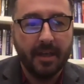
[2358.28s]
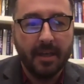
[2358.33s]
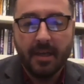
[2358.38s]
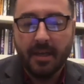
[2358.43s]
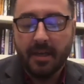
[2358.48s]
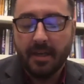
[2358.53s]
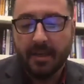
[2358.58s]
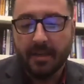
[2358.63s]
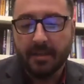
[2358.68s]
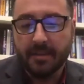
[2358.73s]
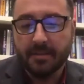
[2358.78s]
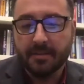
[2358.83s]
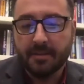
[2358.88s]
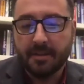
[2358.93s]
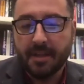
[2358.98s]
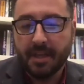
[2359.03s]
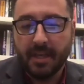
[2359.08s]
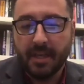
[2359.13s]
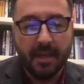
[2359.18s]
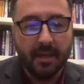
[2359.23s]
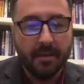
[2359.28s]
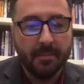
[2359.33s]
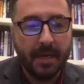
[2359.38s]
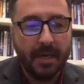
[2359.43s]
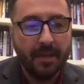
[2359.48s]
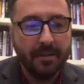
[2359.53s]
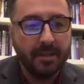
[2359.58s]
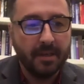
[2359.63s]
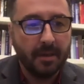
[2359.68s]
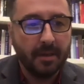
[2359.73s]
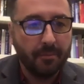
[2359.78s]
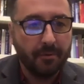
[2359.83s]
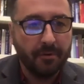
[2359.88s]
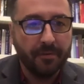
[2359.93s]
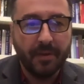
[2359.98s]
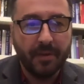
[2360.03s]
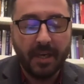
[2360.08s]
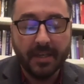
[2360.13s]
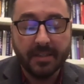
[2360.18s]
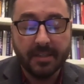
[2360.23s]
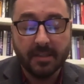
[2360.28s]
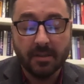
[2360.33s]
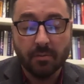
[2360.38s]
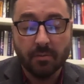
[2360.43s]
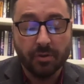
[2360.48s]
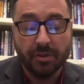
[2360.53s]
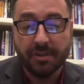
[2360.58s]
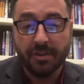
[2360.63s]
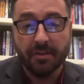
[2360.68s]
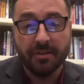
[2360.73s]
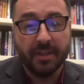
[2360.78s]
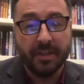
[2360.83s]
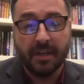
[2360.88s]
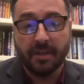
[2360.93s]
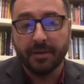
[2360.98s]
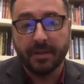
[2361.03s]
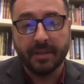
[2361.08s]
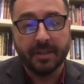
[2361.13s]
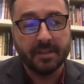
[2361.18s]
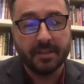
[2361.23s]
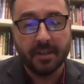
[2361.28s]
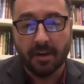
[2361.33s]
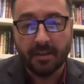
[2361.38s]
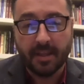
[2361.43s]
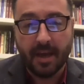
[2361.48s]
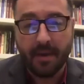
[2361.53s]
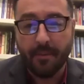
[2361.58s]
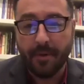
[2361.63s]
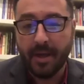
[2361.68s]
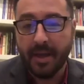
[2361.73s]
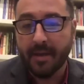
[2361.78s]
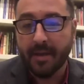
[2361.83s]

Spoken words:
and thinking about the number of cases, we're certainly going to start that way.